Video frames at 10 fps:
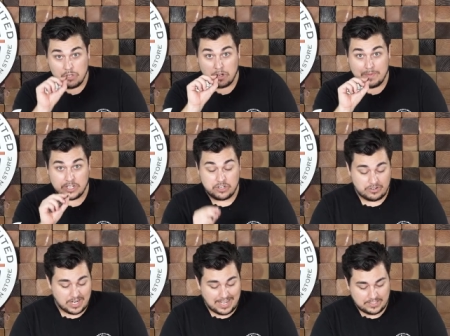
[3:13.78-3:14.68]
You wanna make sure
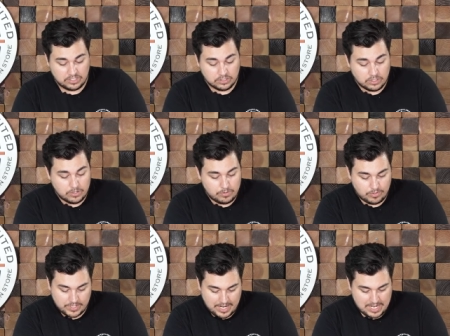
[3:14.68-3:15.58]
not to
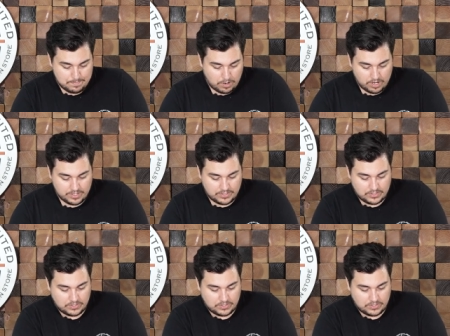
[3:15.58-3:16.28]
lose any parts.